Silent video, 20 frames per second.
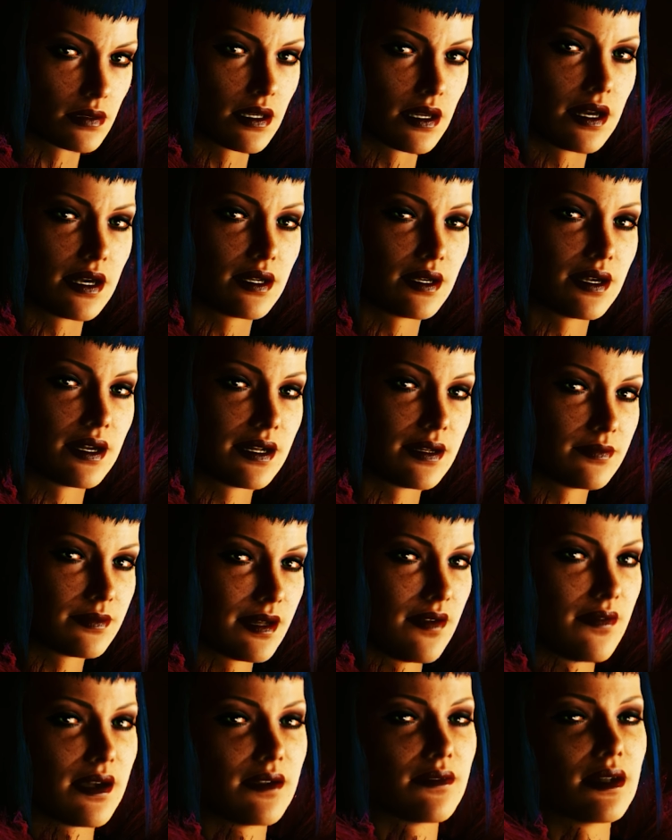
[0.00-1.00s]
It's on the
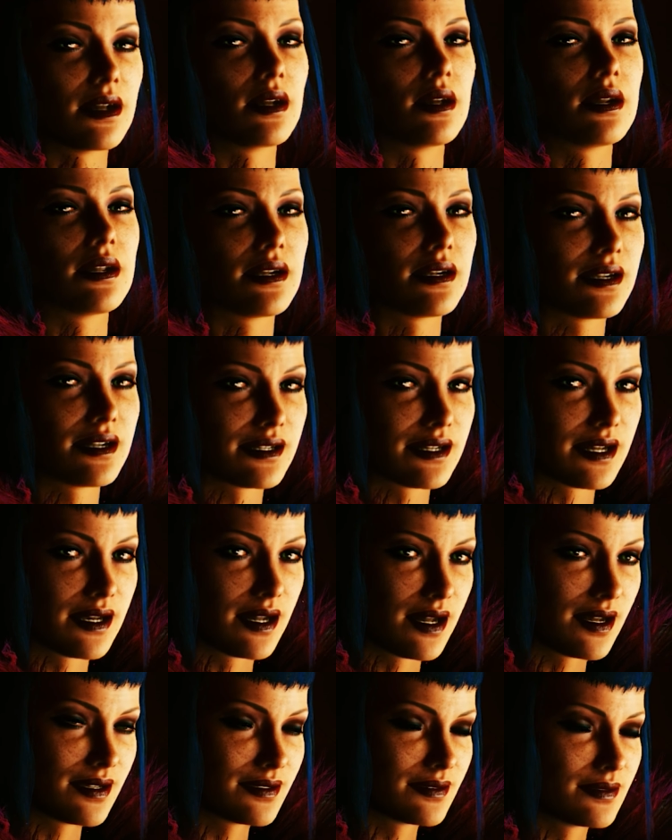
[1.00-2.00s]
lips of everyone in the
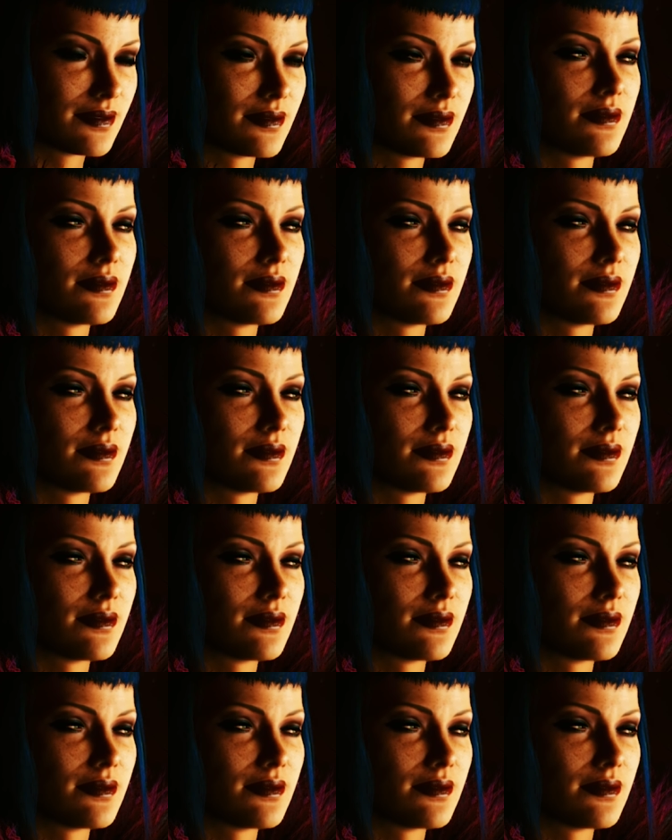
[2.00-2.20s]
city.